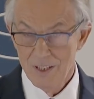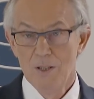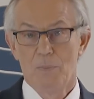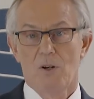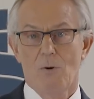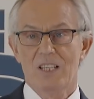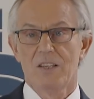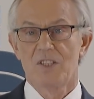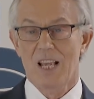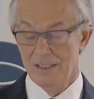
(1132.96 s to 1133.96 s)
the
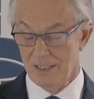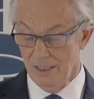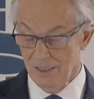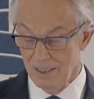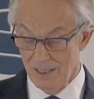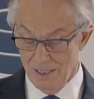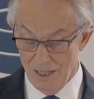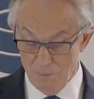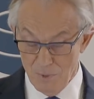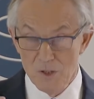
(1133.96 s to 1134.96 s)
progressive center
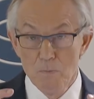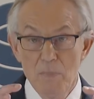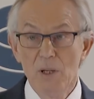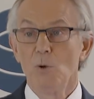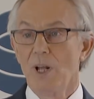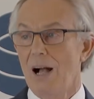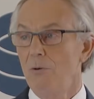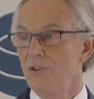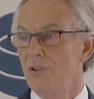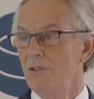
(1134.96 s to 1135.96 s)
must build
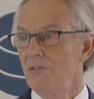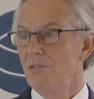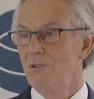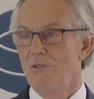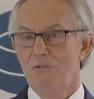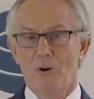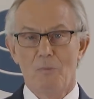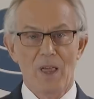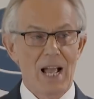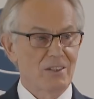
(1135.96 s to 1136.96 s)
out
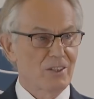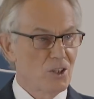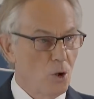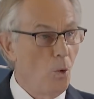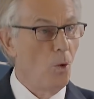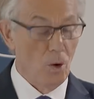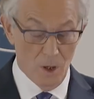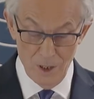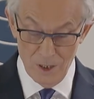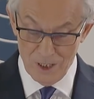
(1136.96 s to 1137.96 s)
from that
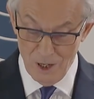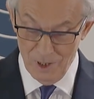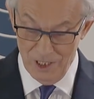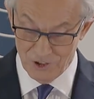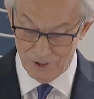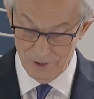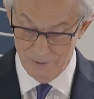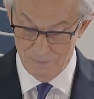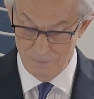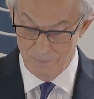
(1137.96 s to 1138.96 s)
core
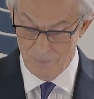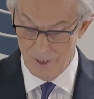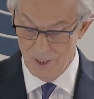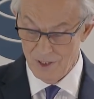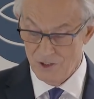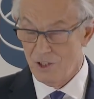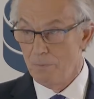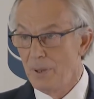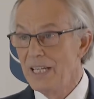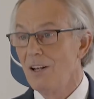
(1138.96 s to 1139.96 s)
coalition to
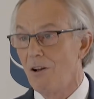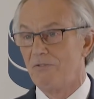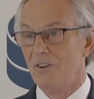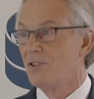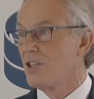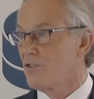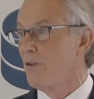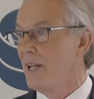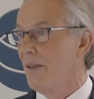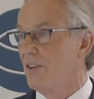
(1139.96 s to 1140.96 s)
peel off voters
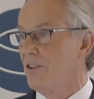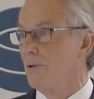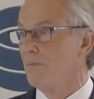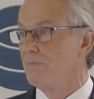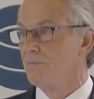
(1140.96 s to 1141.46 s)
from the other two.